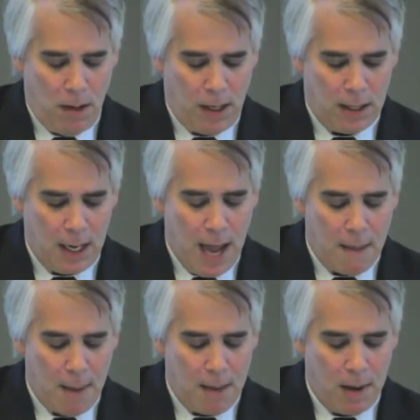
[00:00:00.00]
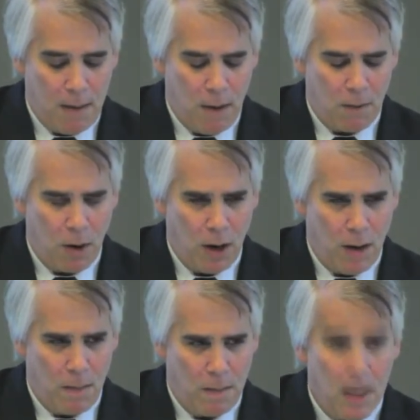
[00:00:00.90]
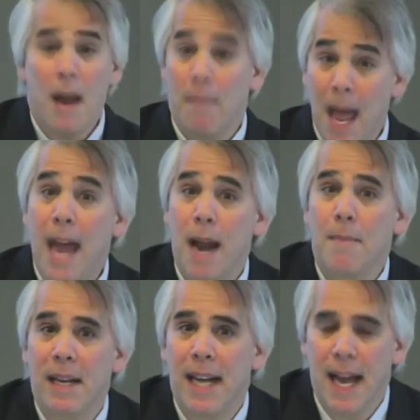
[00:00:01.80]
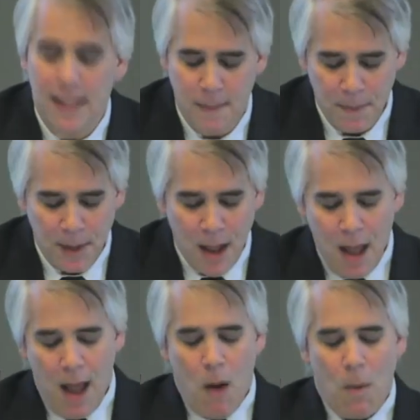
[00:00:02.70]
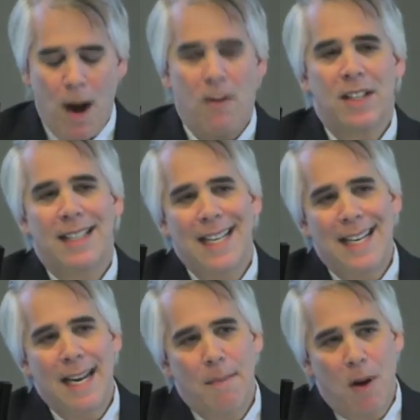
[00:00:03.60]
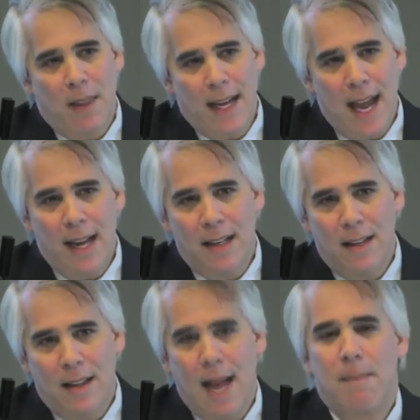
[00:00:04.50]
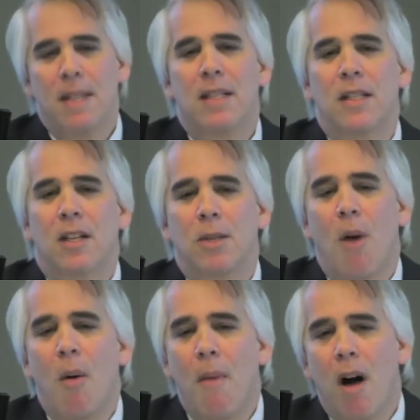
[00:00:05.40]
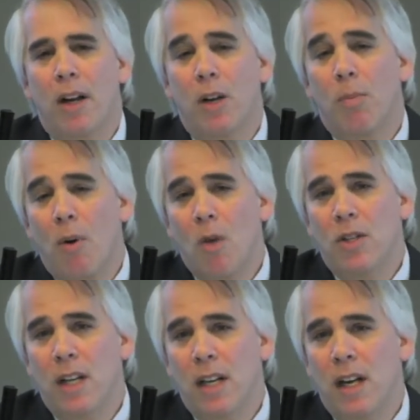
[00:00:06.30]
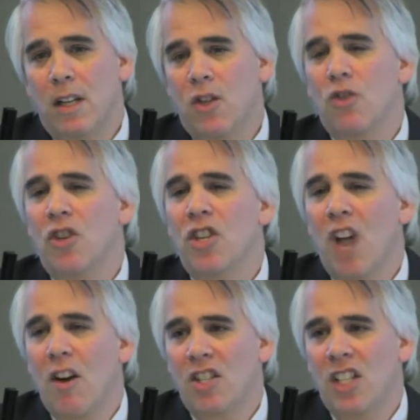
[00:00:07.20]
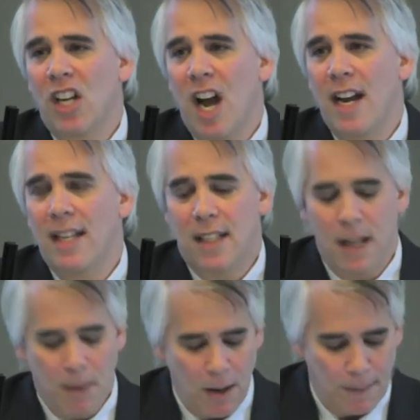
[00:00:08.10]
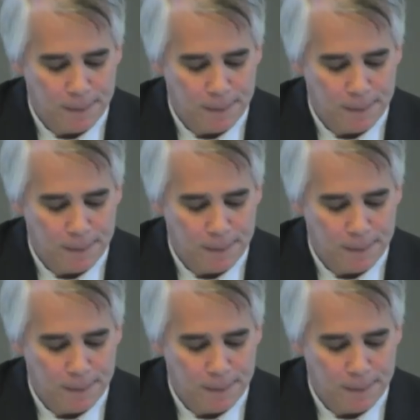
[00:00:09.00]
It's an NIB, NIB, yes. Whenever you see a nib on the end, that means it's a small molecule protein, and it's usually a tyrosine kinase inhibitor.